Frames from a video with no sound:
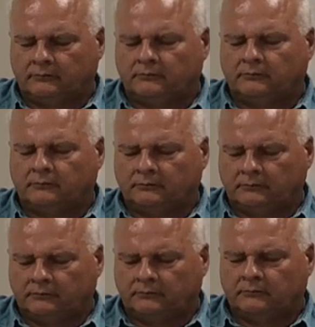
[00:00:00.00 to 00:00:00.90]

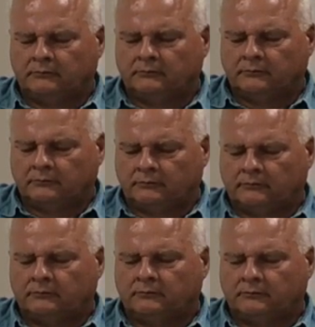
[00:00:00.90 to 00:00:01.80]

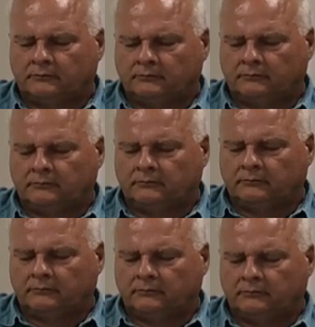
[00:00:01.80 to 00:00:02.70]

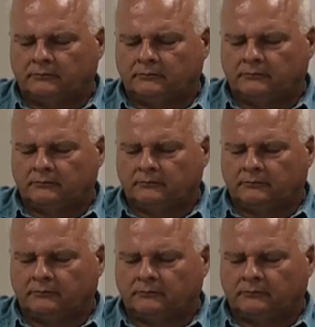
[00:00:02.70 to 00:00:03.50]
The person shown says nothing.